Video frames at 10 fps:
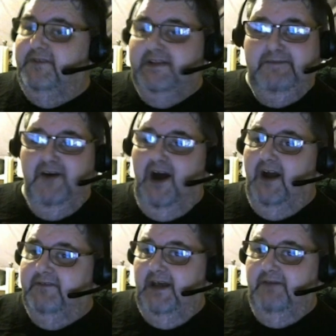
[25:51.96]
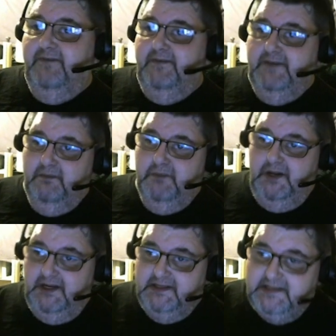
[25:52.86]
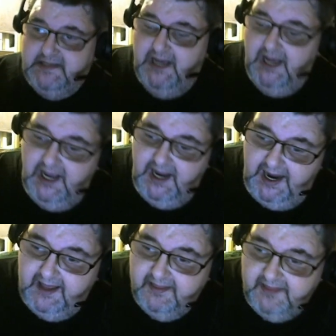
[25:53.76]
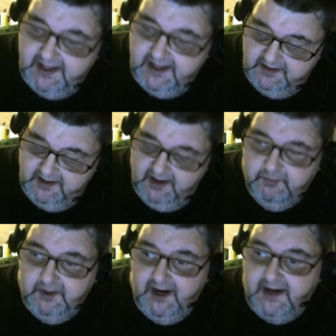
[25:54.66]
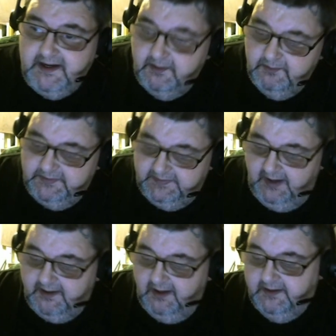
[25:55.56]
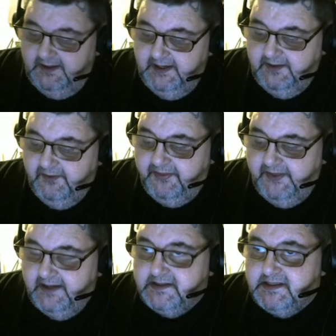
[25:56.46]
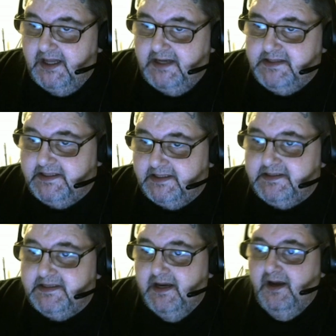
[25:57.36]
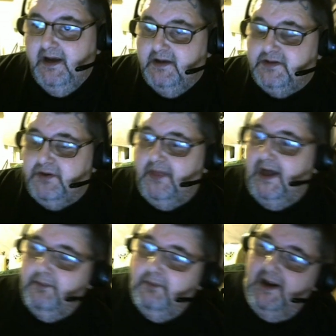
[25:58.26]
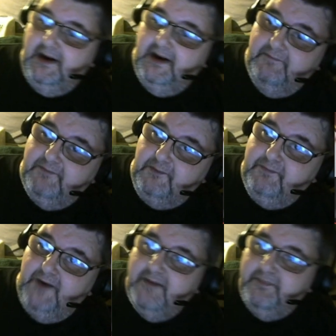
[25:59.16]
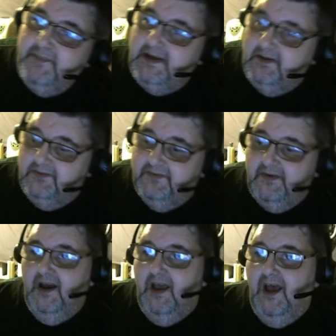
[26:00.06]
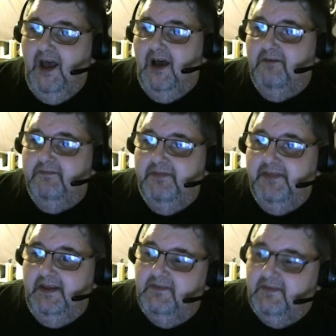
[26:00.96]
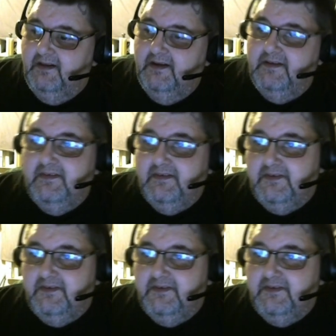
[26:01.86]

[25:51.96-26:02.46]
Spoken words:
5, 10, 15 minutes, and then what I did was I cut it into thin slices. So that way, for 5 meals, I have thin slices of